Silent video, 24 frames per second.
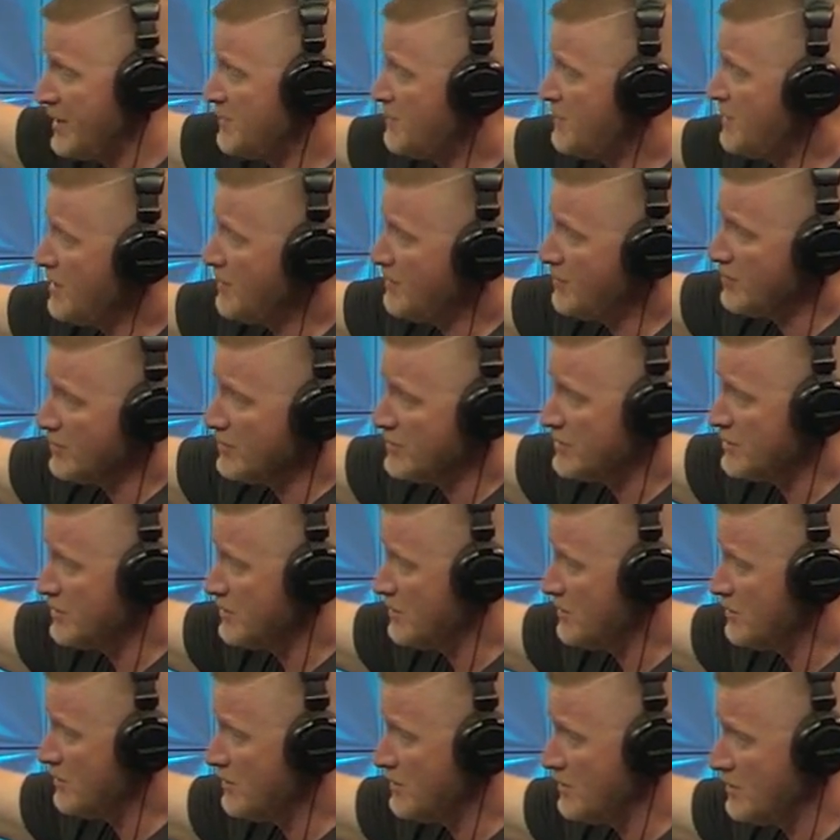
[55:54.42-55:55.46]
people
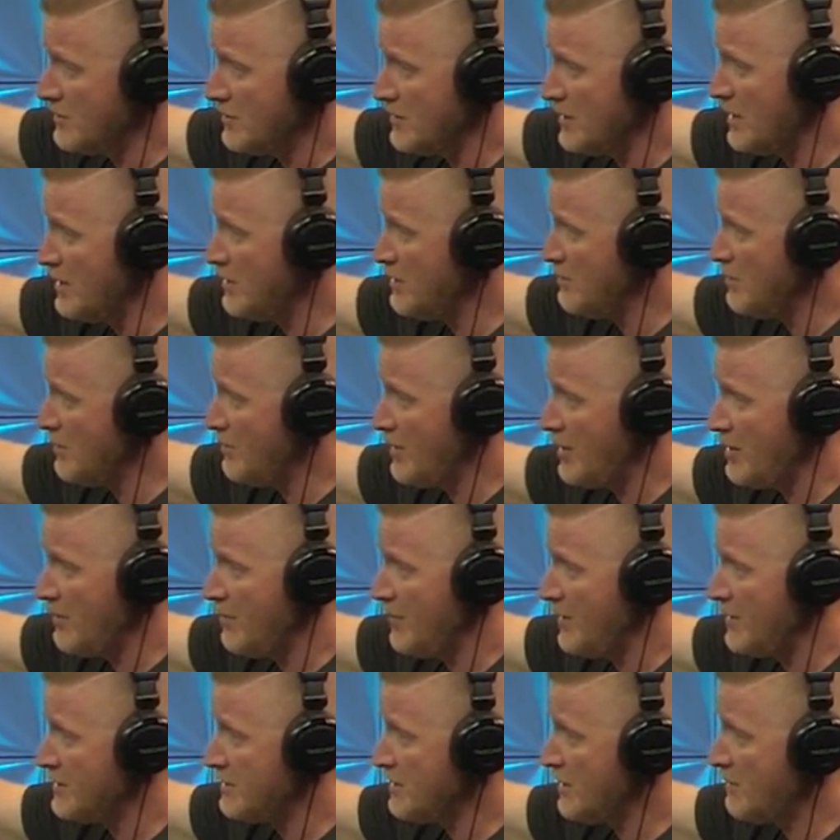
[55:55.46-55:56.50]
to get into a better
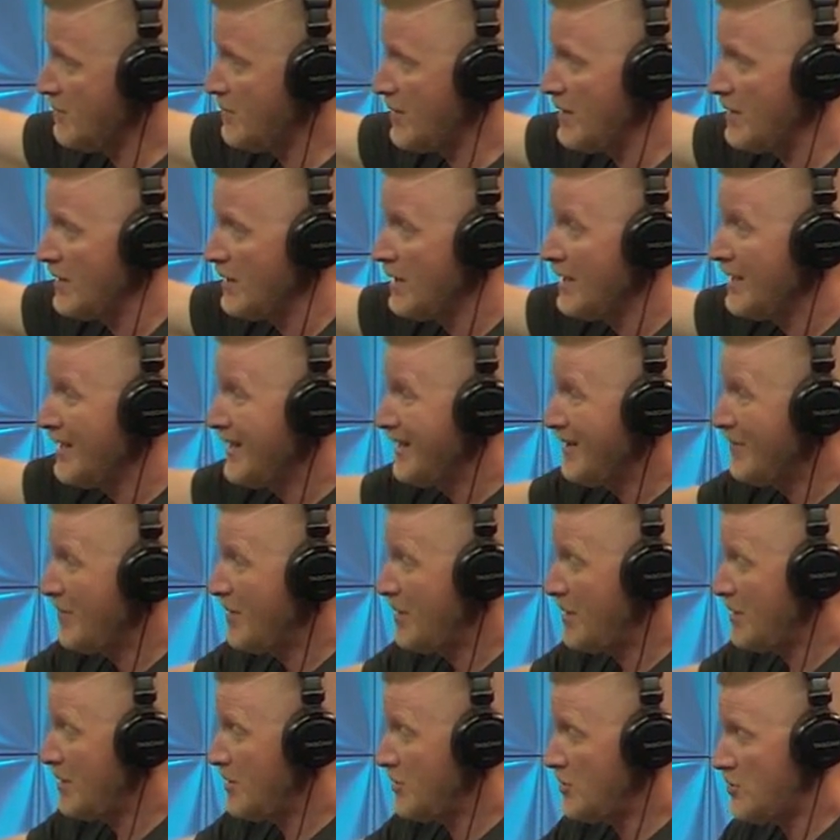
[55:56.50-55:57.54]
place in life, but
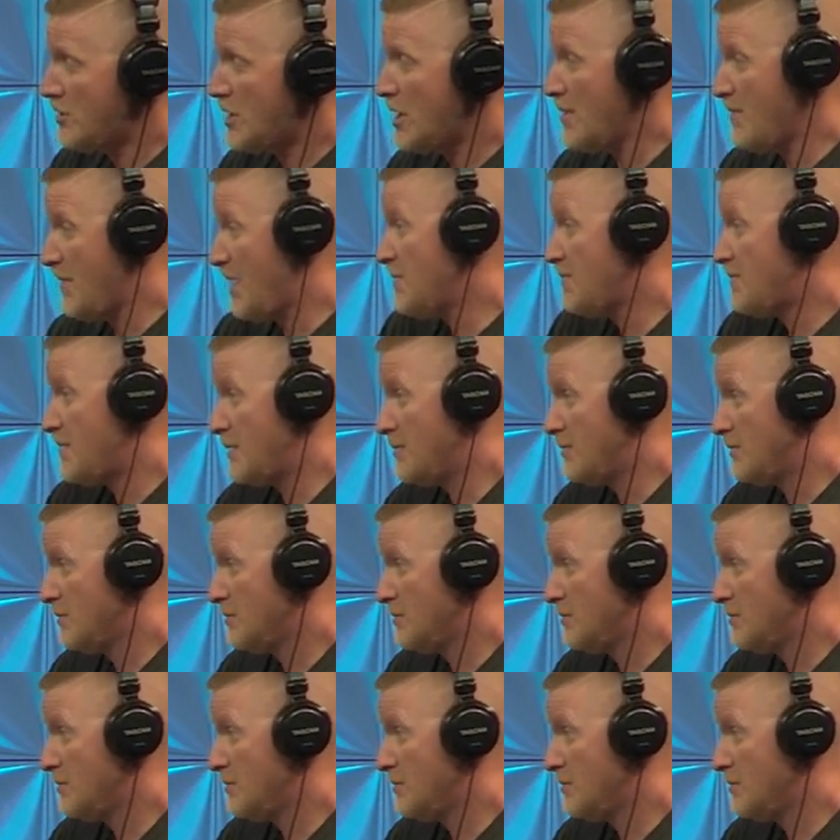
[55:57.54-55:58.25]
you can't make people.